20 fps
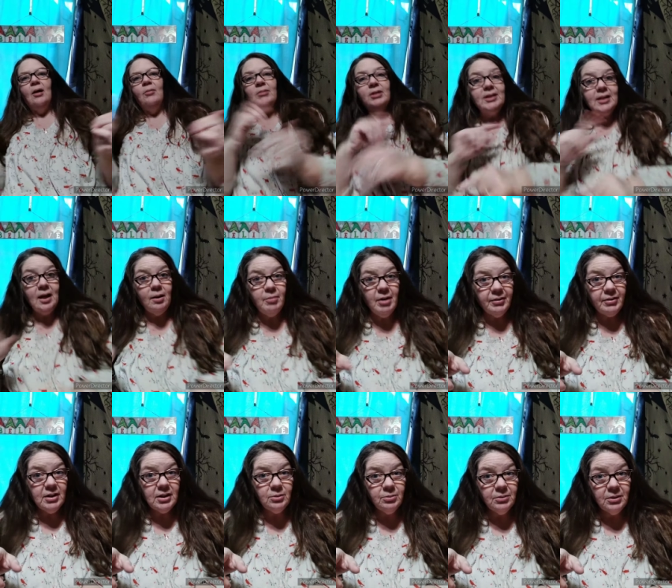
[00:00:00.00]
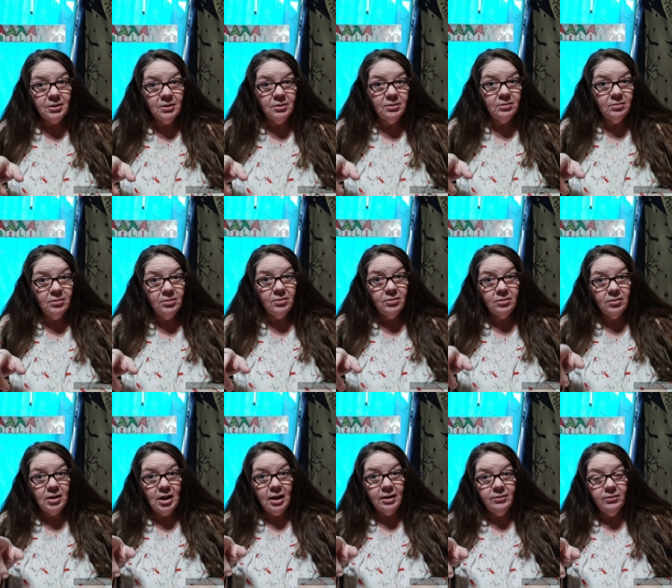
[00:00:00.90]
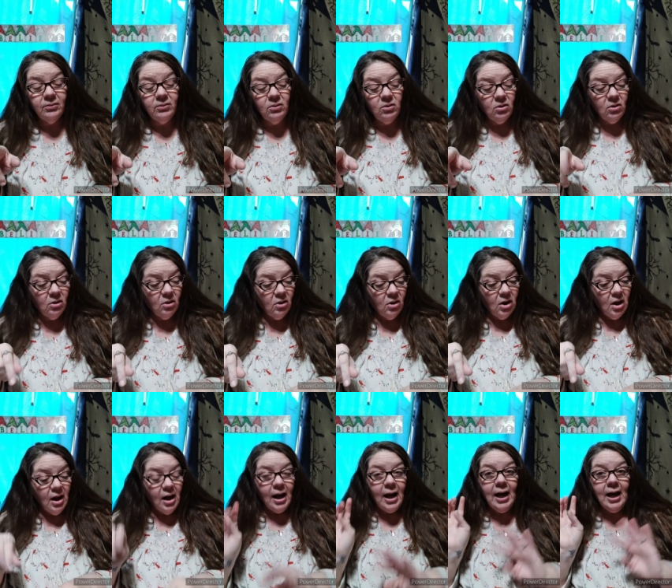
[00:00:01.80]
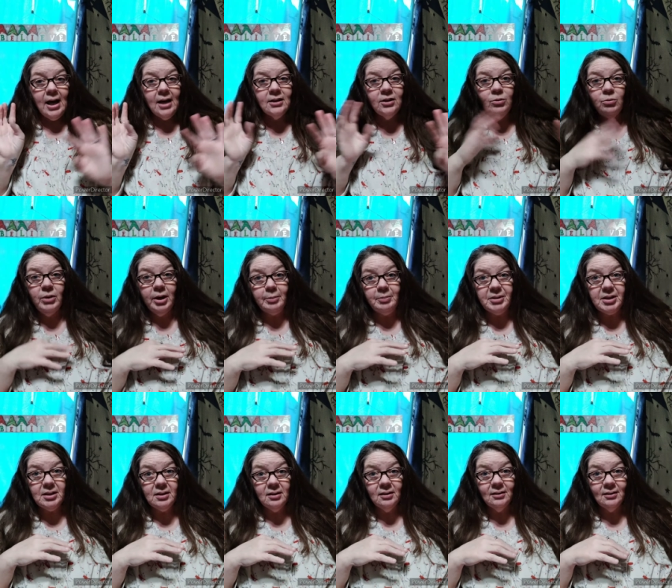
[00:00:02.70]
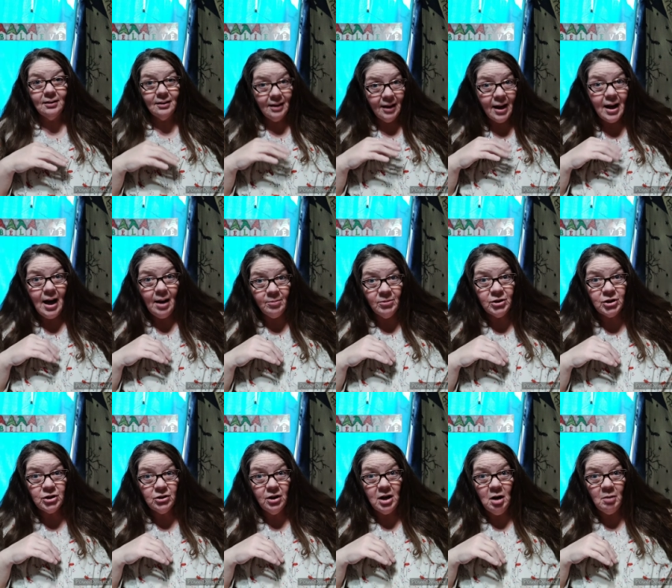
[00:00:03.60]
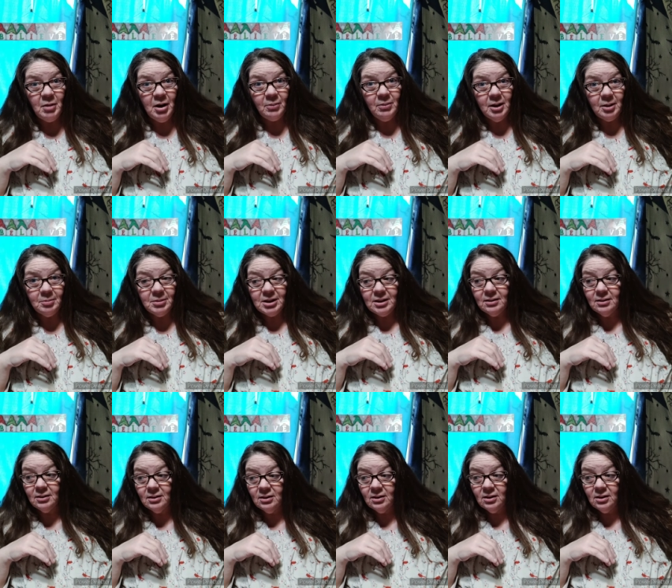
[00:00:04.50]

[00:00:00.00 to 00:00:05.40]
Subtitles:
I'm excited about this one. Okay. And whips. I'm gonna show y'all my whips.